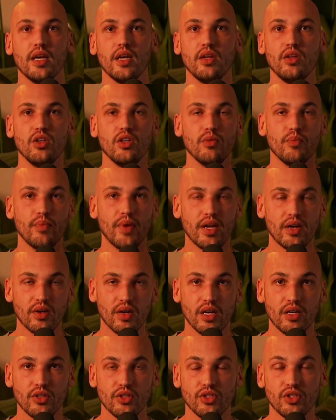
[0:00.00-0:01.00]
You can better
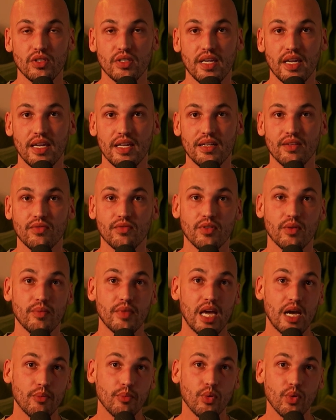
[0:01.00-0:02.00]
understand from
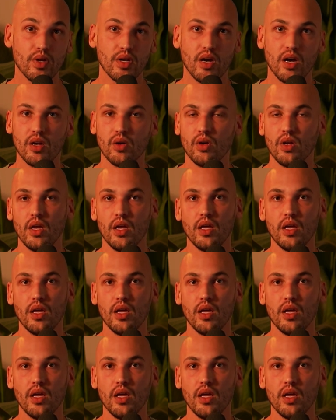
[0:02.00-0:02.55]
that point on